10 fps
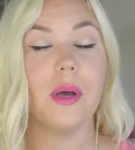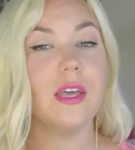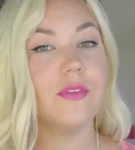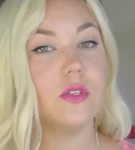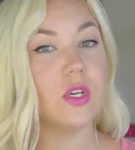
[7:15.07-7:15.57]

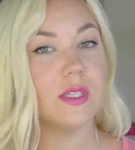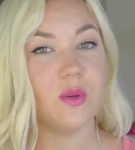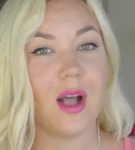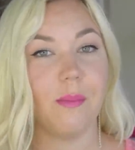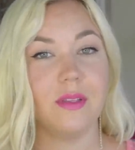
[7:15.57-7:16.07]
but if it just
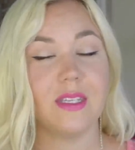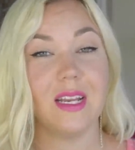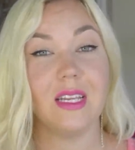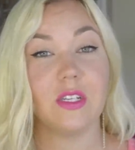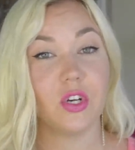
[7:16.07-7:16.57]
so happens that
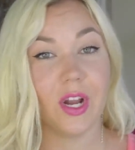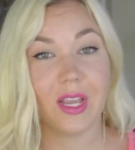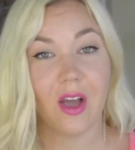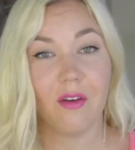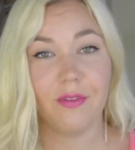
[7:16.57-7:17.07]
I need to
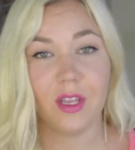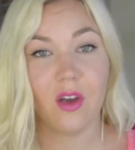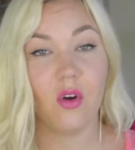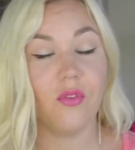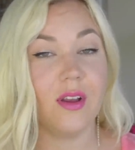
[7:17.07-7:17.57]
crank out a
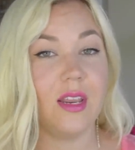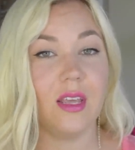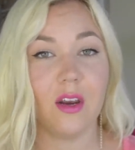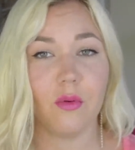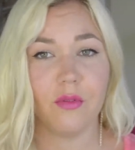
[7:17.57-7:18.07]
video or if I need
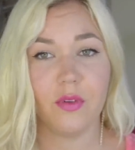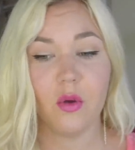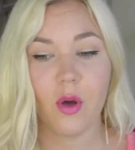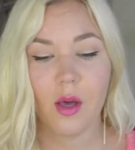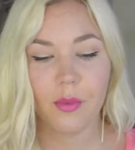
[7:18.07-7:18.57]
to get a
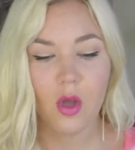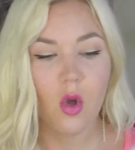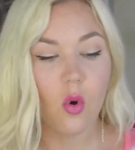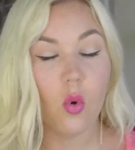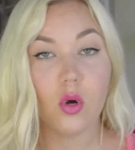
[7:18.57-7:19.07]
review up
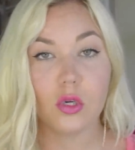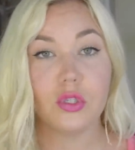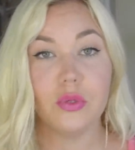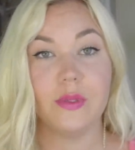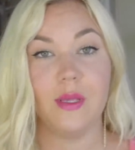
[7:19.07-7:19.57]
or
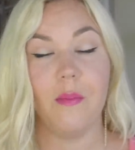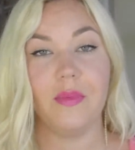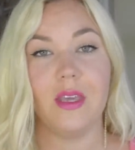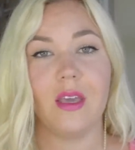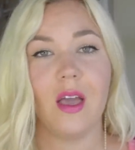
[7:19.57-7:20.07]
do
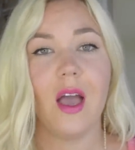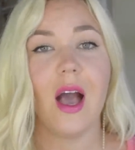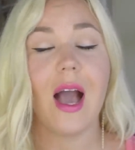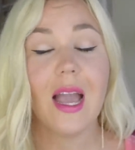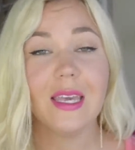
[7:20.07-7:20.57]
something
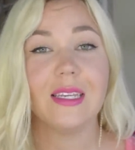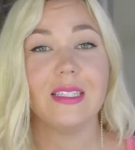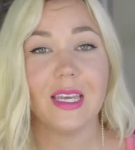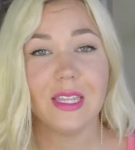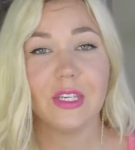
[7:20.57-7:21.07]
I can
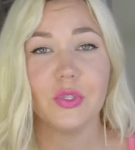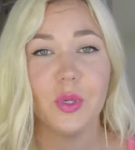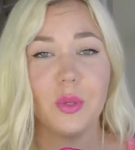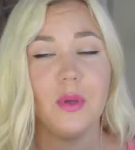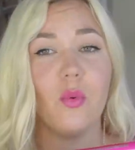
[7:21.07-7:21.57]
take this
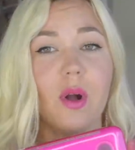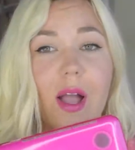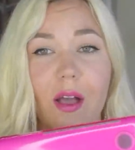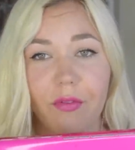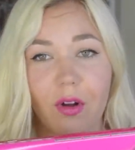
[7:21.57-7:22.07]
with me
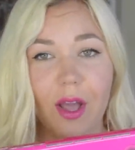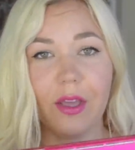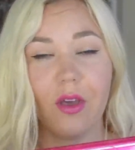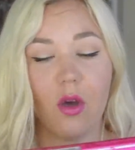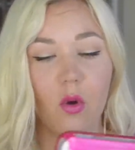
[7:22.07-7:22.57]
wherever
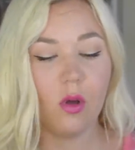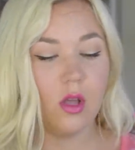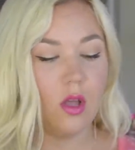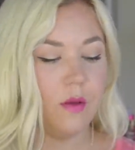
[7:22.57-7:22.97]
I go